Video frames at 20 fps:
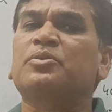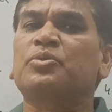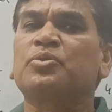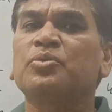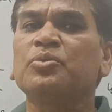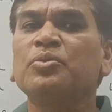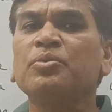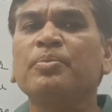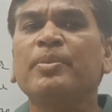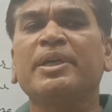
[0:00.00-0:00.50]

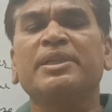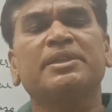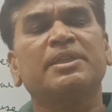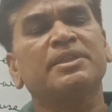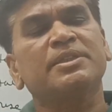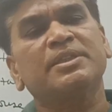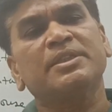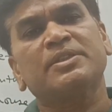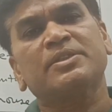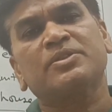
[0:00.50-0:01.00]
Two
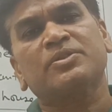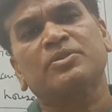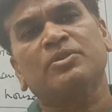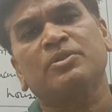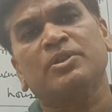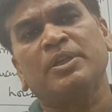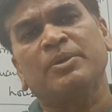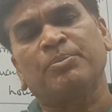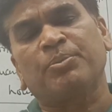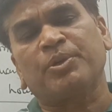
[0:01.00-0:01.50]
methods is
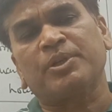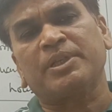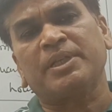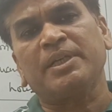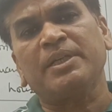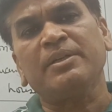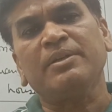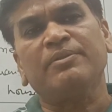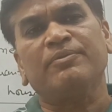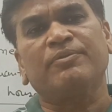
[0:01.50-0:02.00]
so
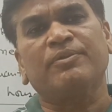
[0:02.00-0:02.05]
important.